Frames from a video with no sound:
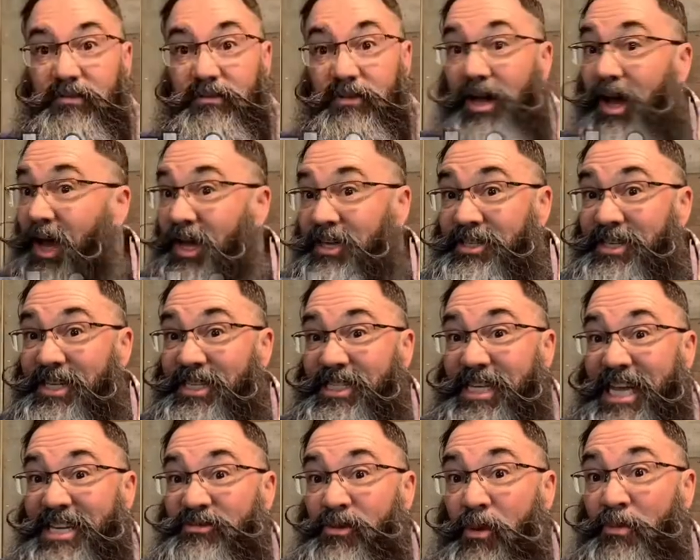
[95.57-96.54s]

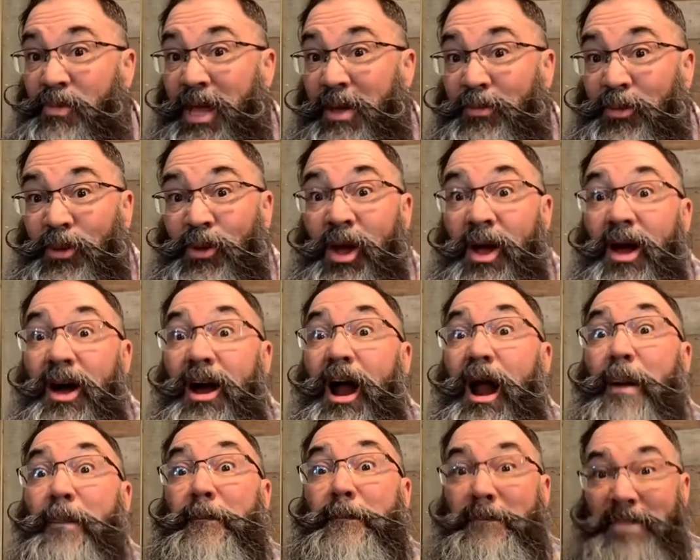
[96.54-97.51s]
Unsuccessful people are
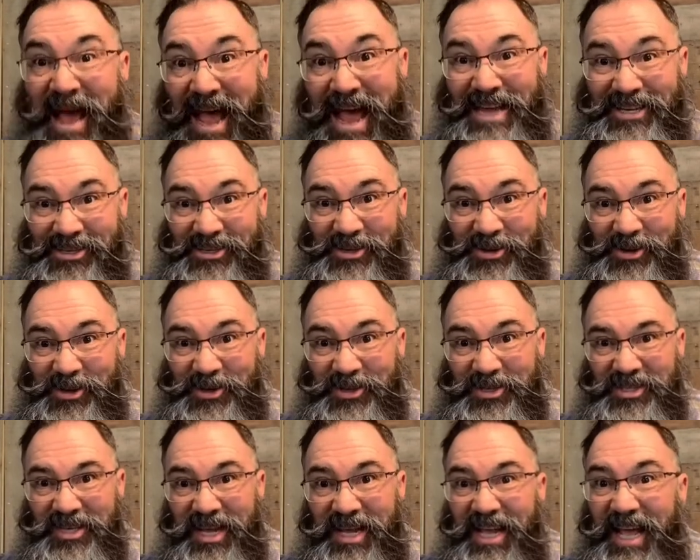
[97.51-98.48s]
masters
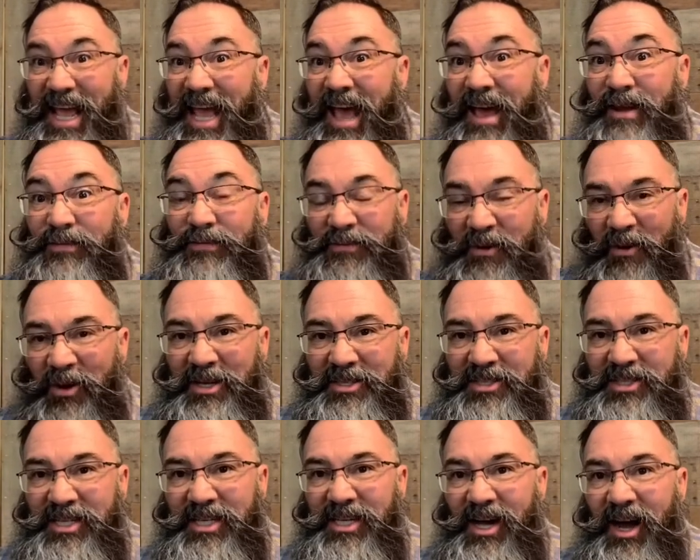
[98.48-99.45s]
at
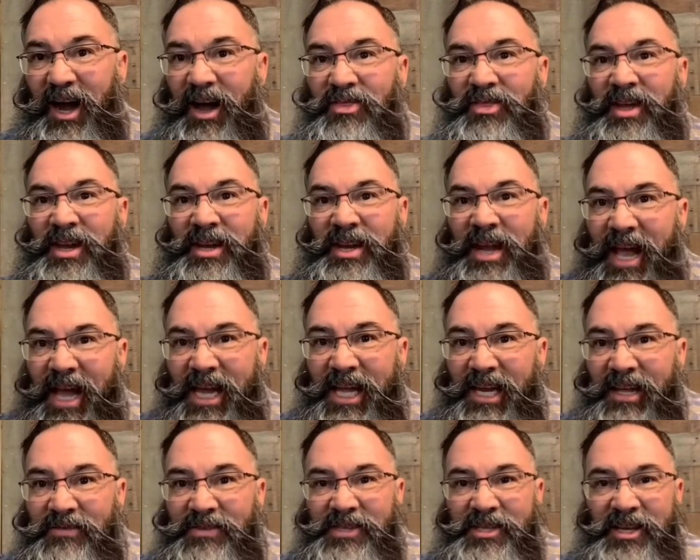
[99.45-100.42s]
focusing on the
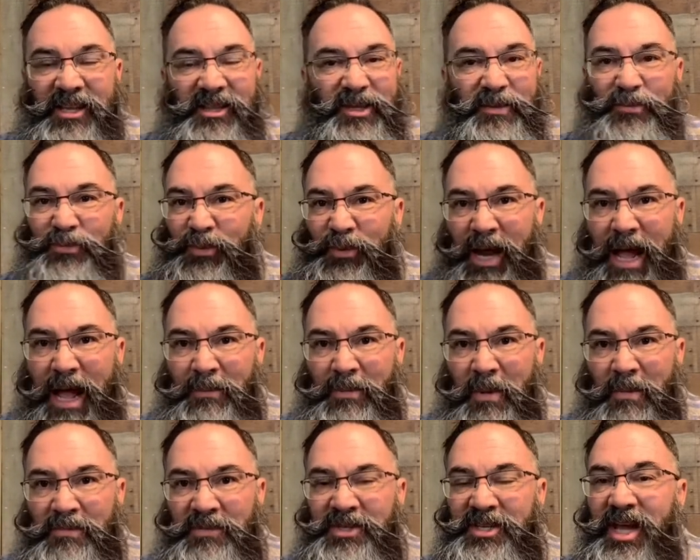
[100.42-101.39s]
negatives, the
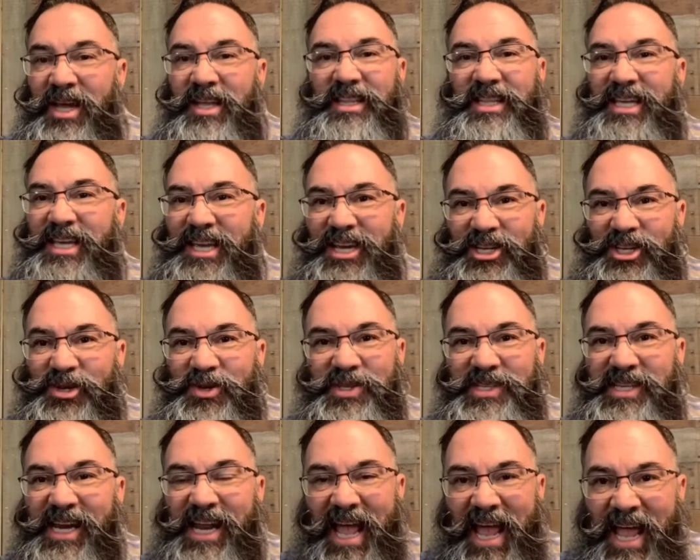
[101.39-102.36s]
problems, the issues at
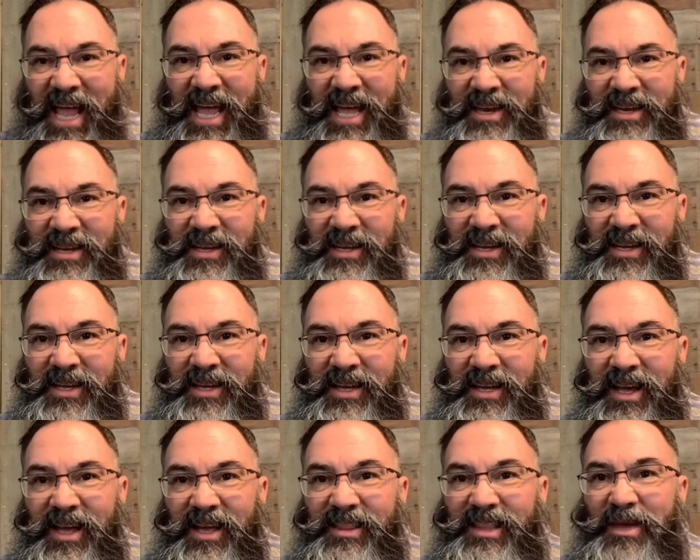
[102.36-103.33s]
hand.
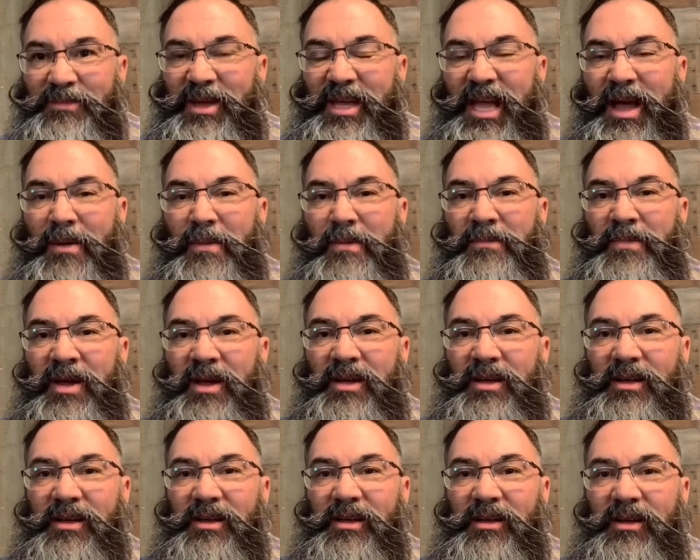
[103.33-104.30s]
They become
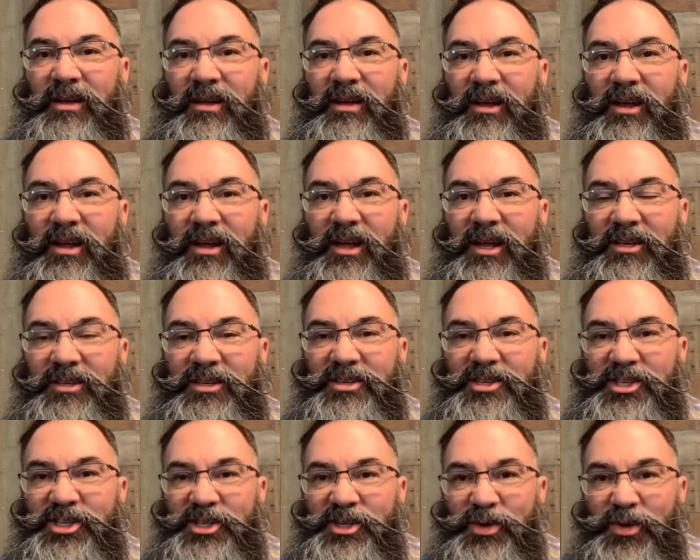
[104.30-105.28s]

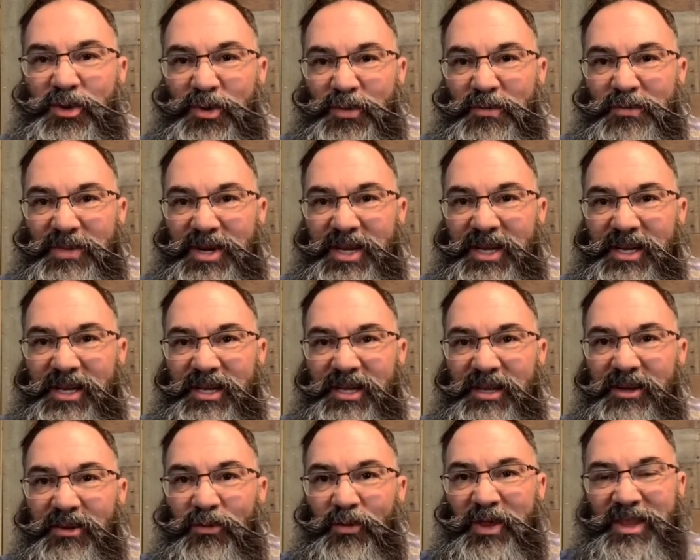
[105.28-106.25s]
consumed
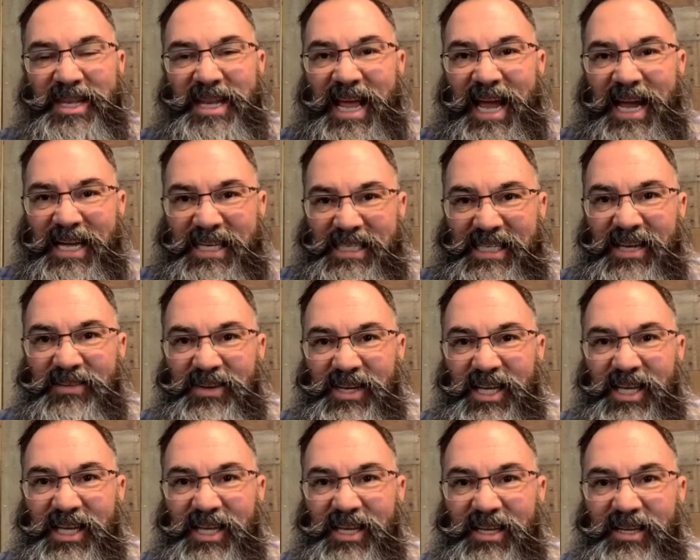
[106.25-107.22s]
with negativity.
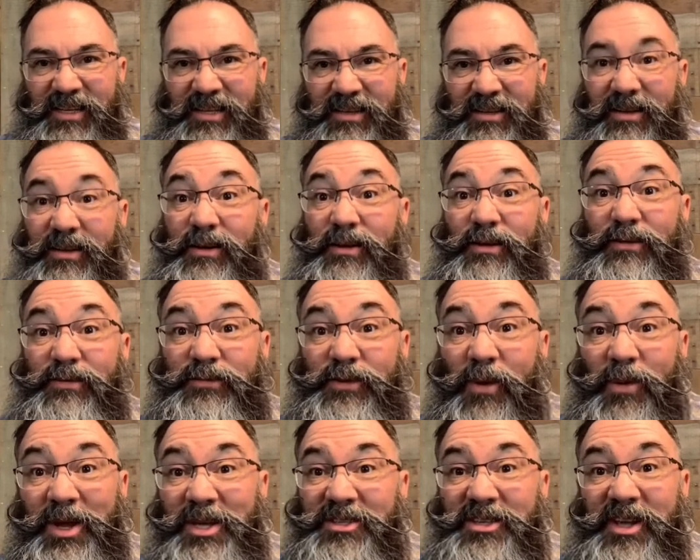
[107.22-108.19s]

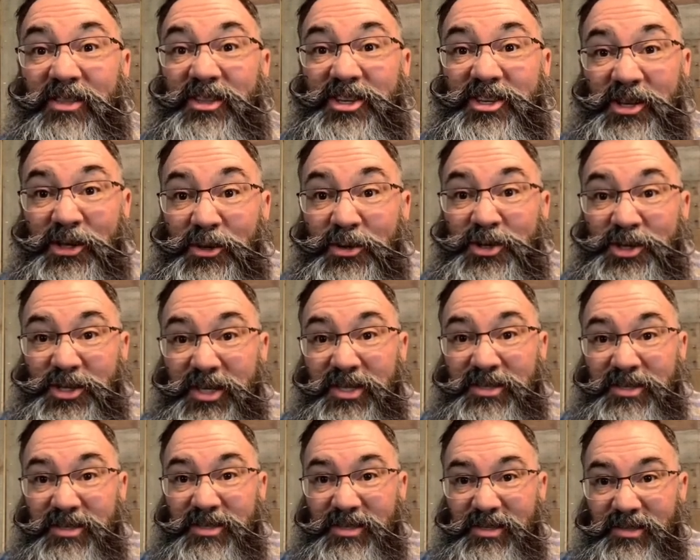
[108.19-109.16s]
Focus on the solutions.